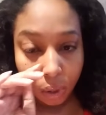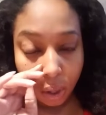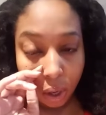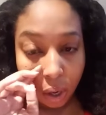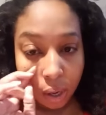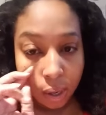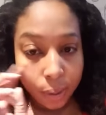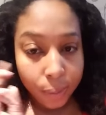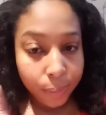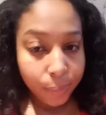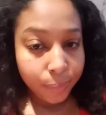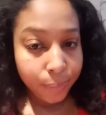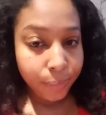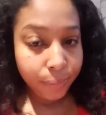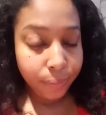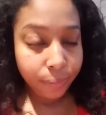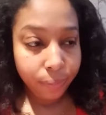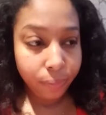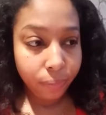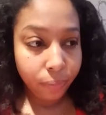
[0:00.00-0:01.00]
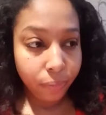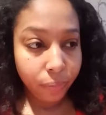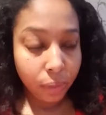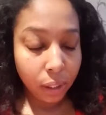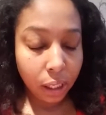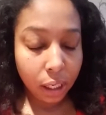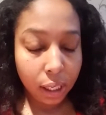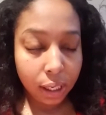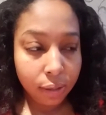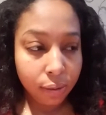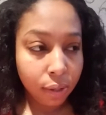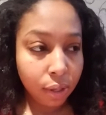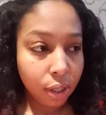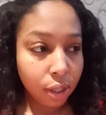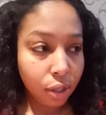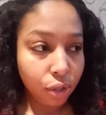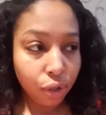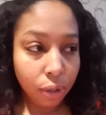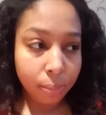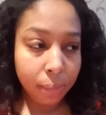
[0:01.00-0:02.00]
Um, it was
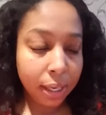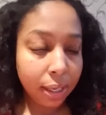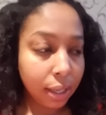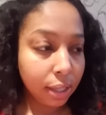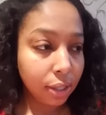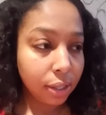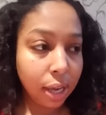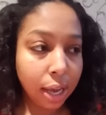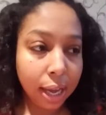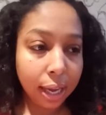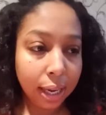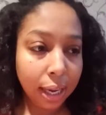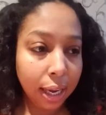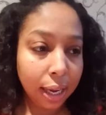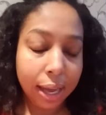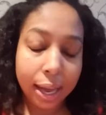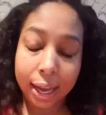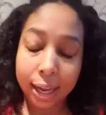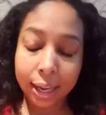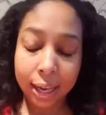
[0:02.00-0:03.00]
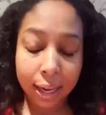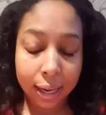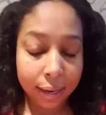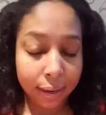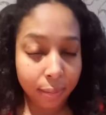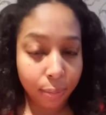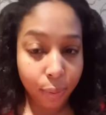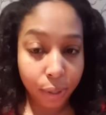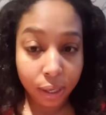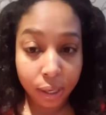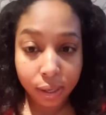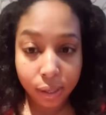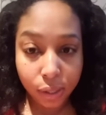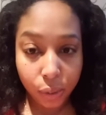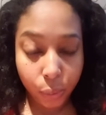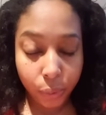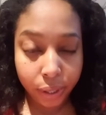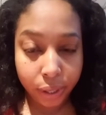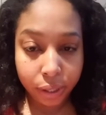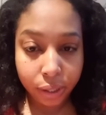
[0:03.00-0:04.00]
just tremendous, y'all. I can't, I can't put into
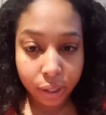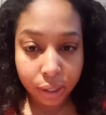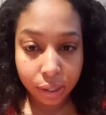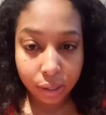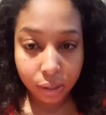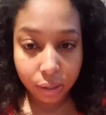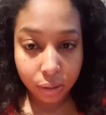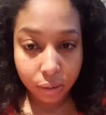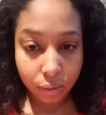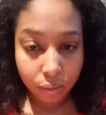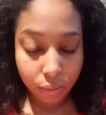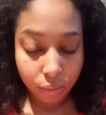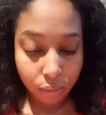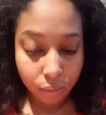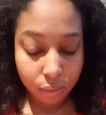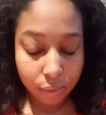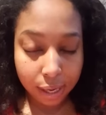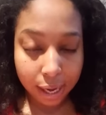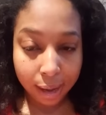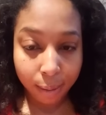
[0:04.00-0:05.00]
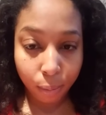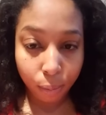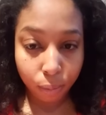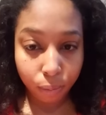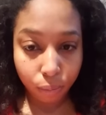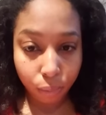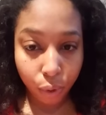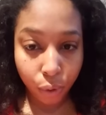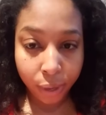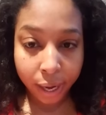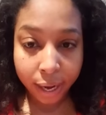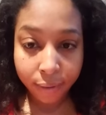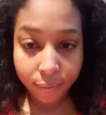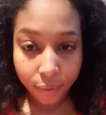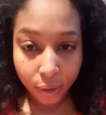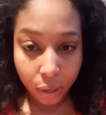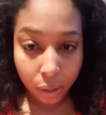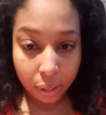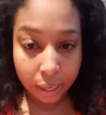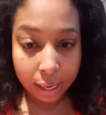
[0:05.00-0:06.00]
words. Just, I'm
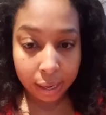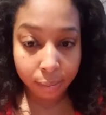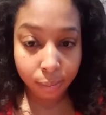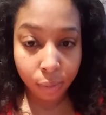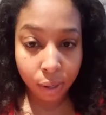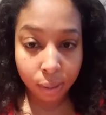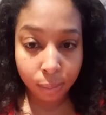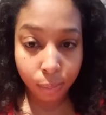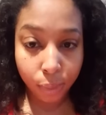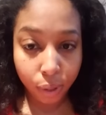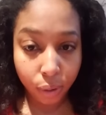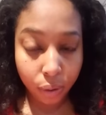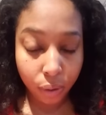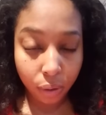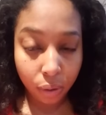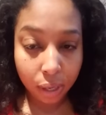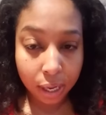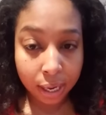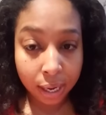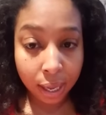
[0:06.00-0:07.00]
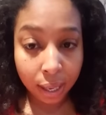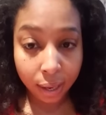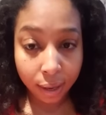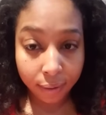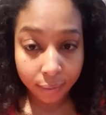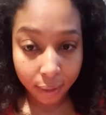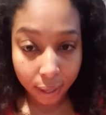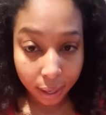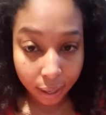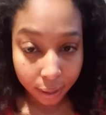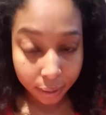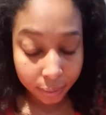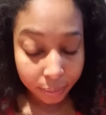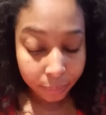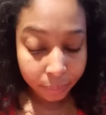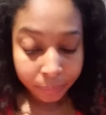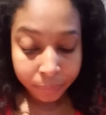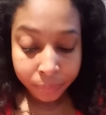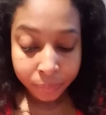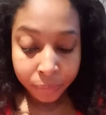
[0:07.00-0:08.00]
grateful and I'm humble and I love y'all.
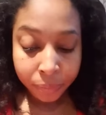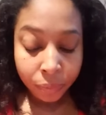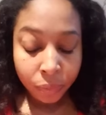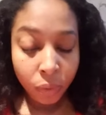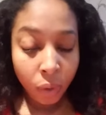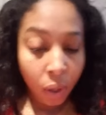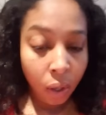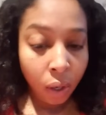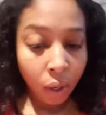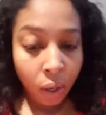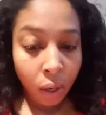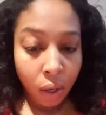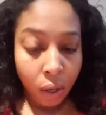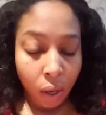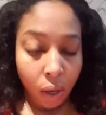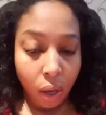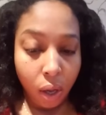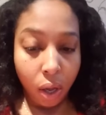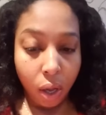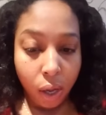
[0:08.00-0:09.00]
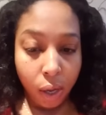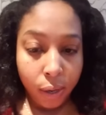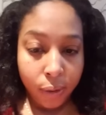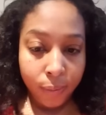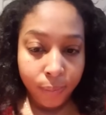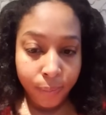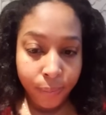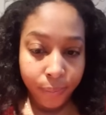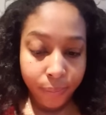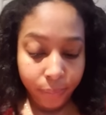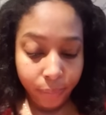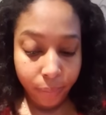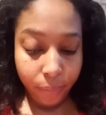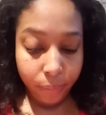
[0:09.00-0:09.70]
Um,